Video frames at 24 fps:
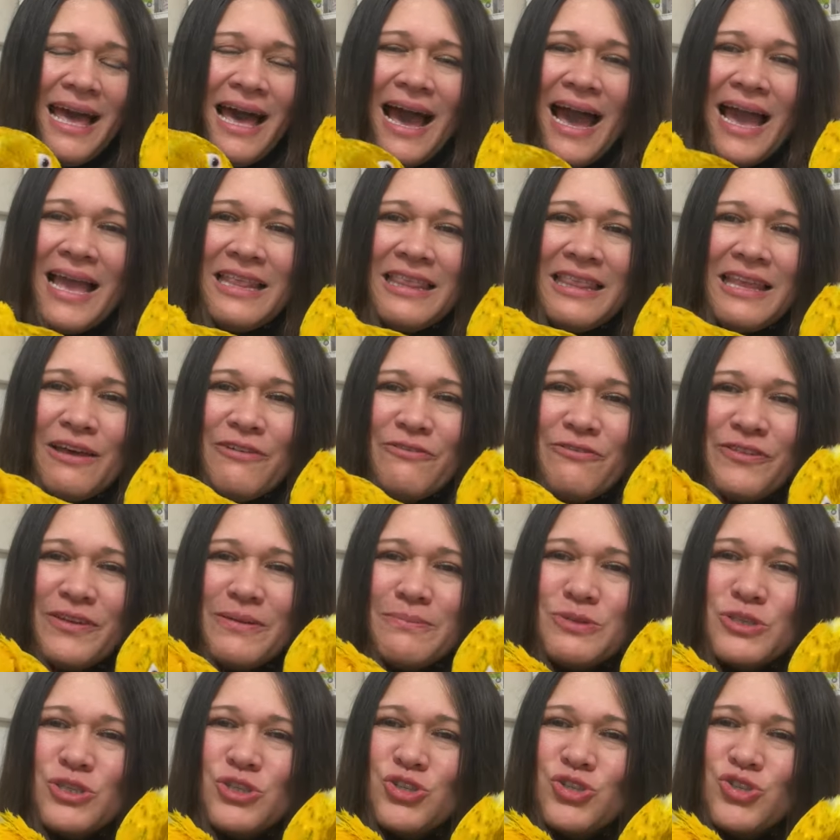I love
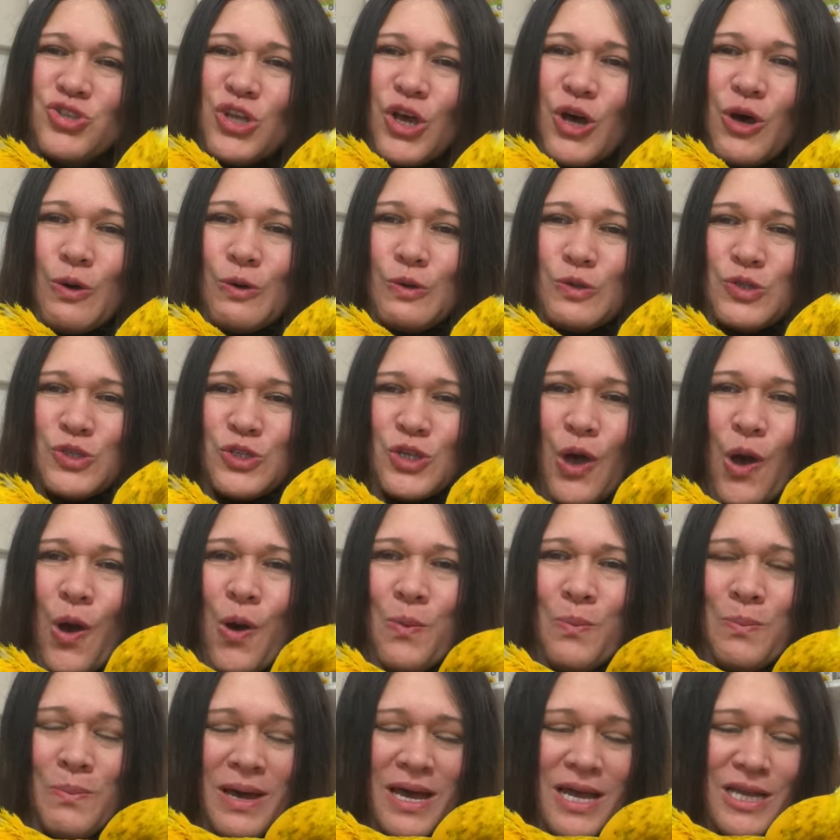them so,
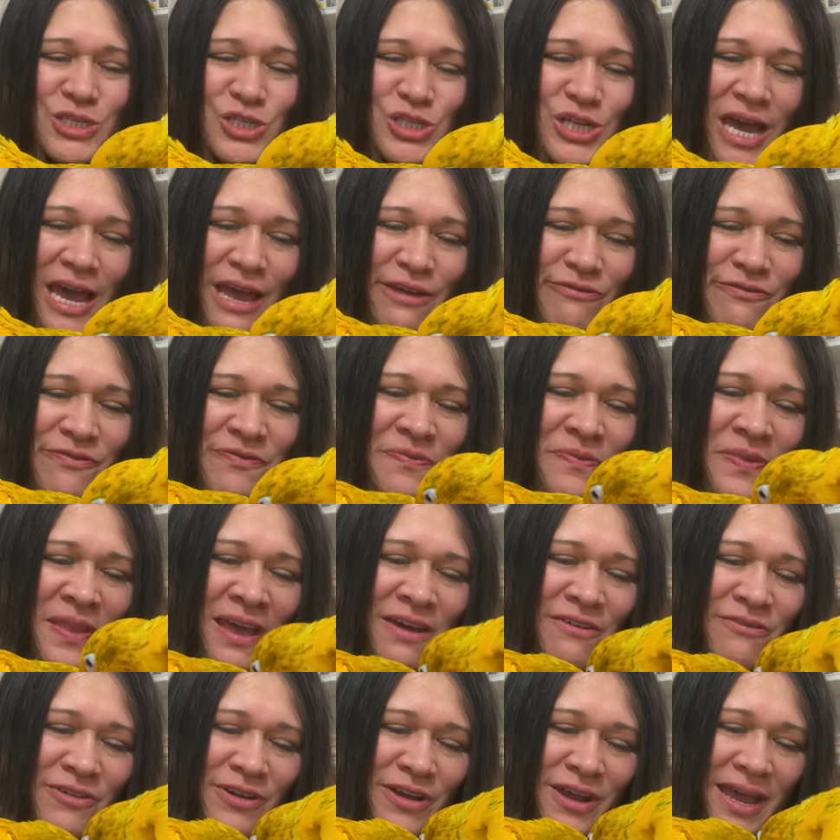so much. I've
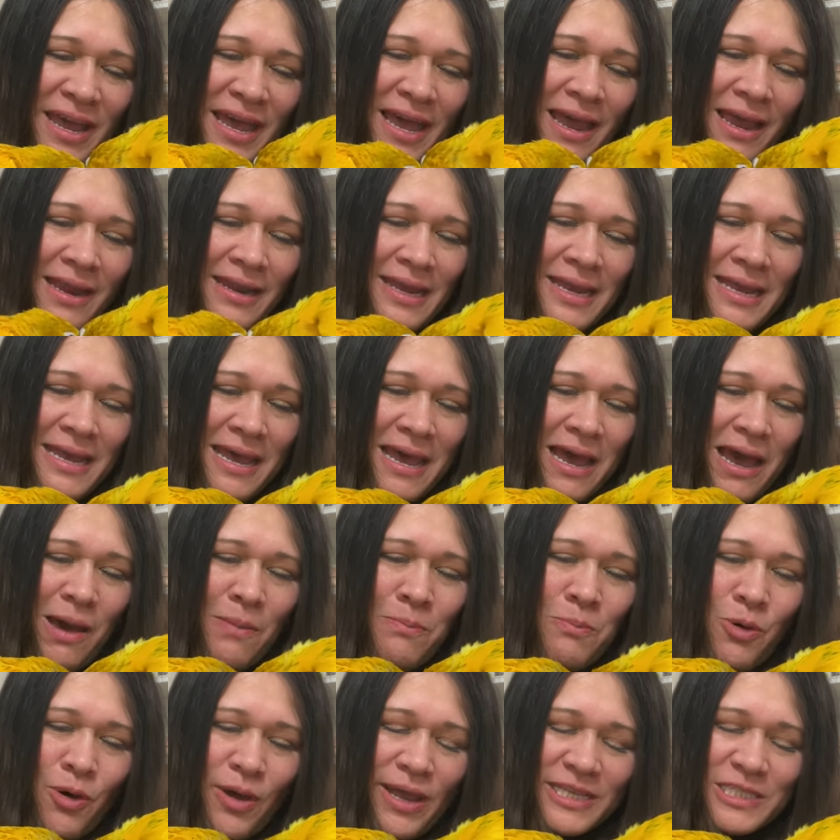never had a
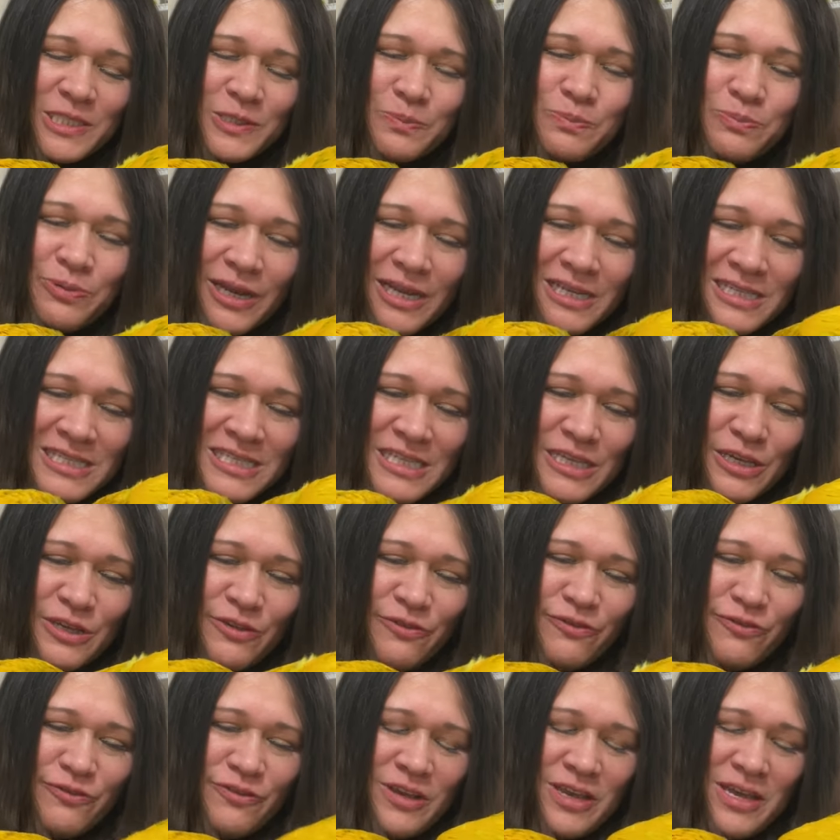more expressive,
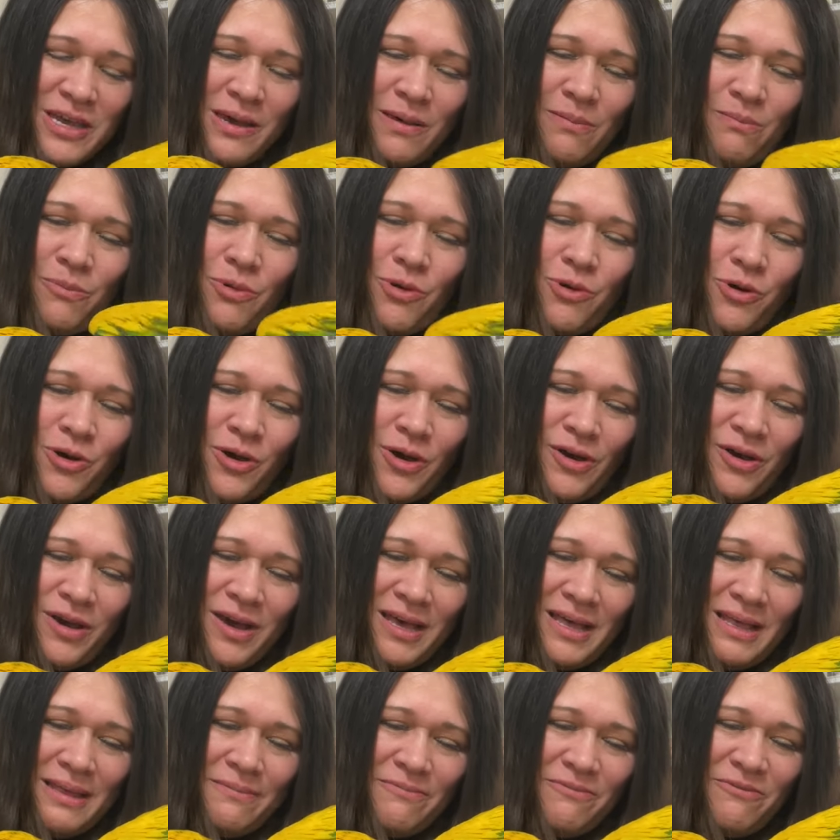
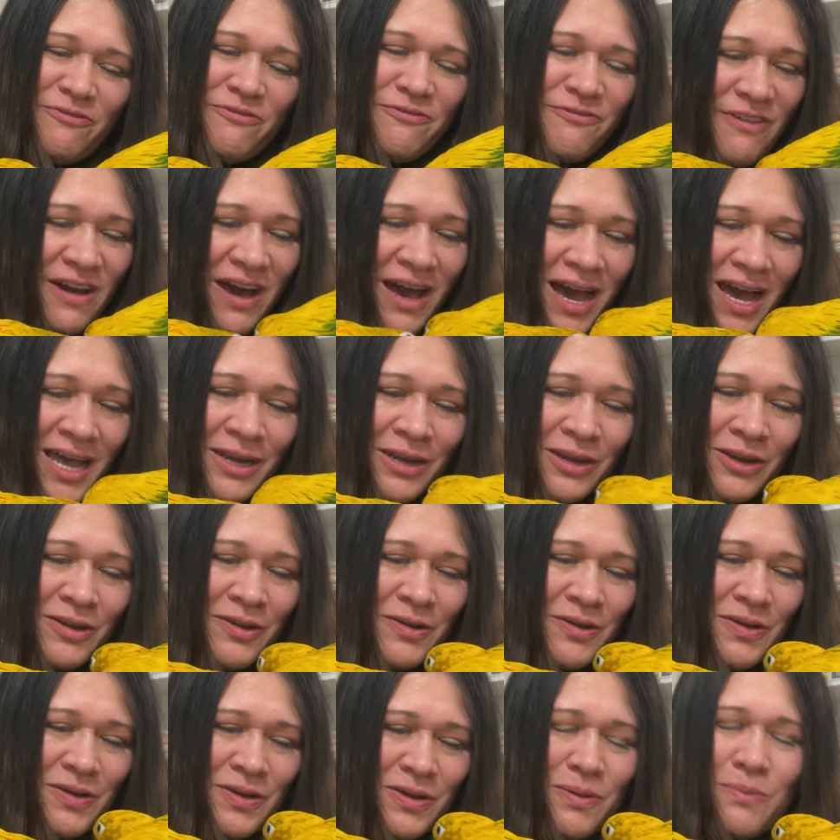more
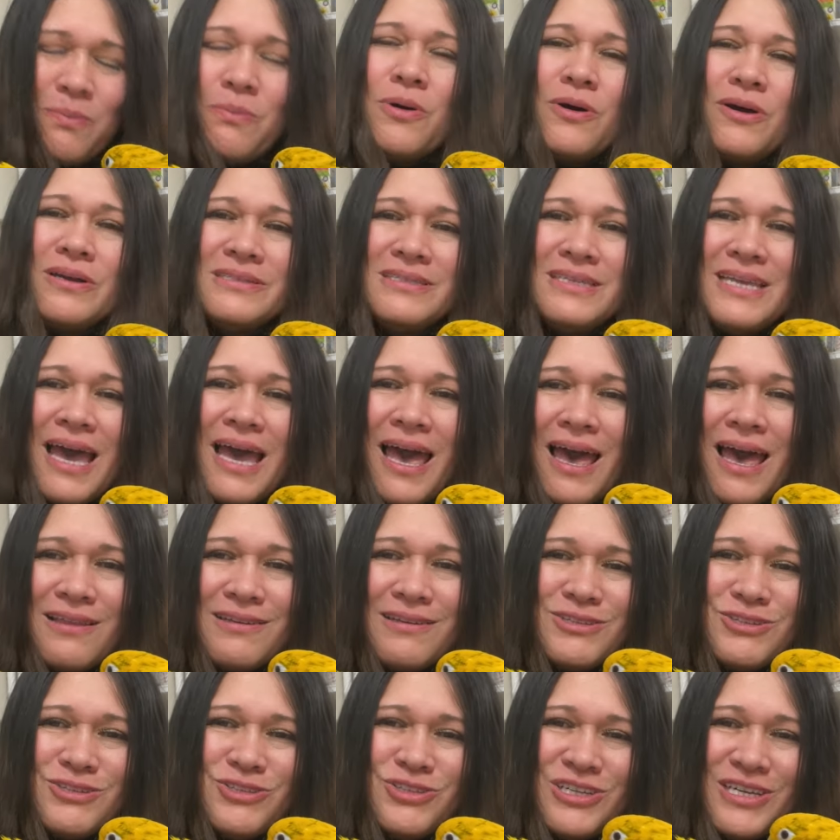fun, more
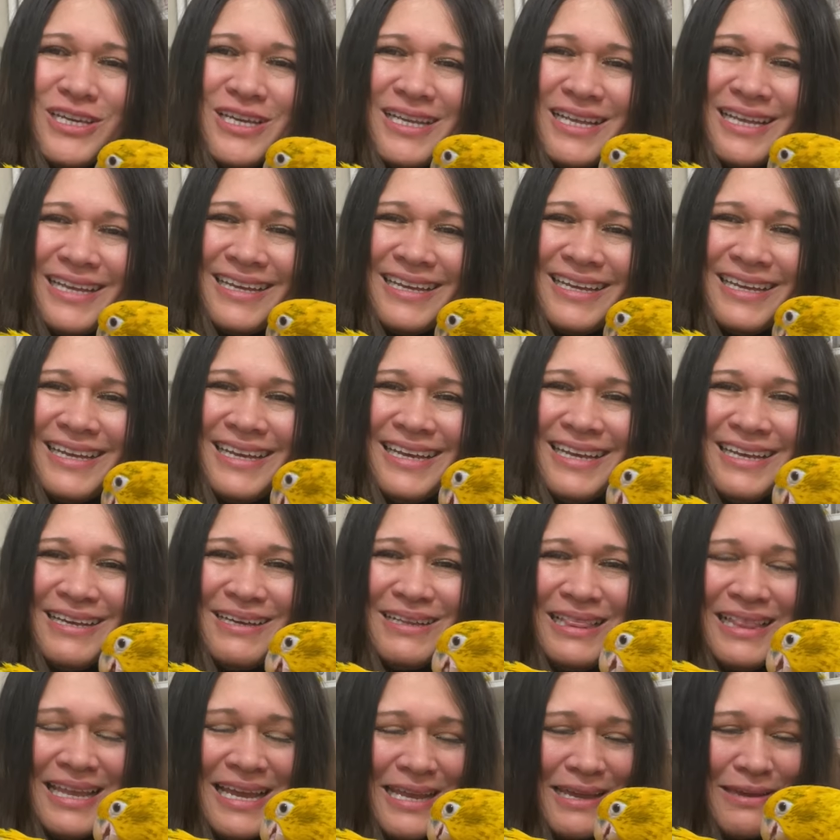intelligent,
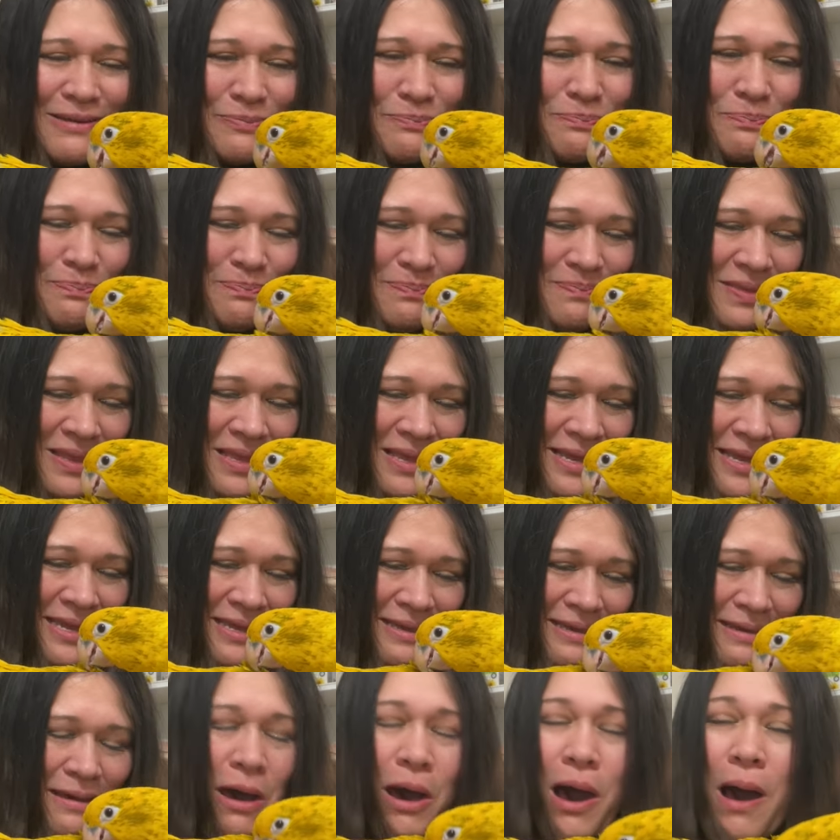like
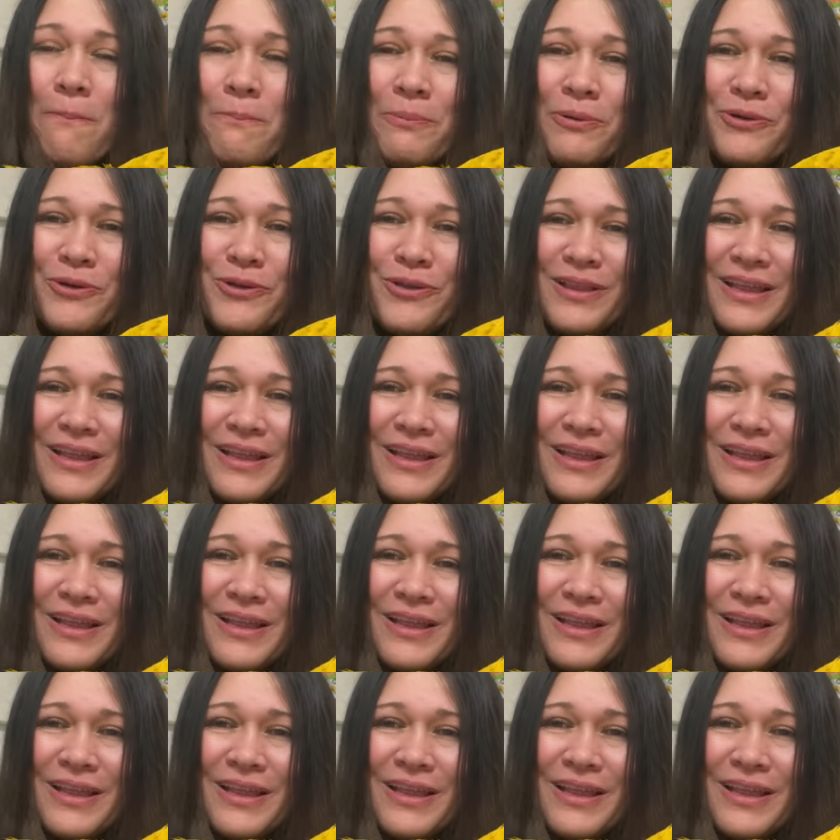couple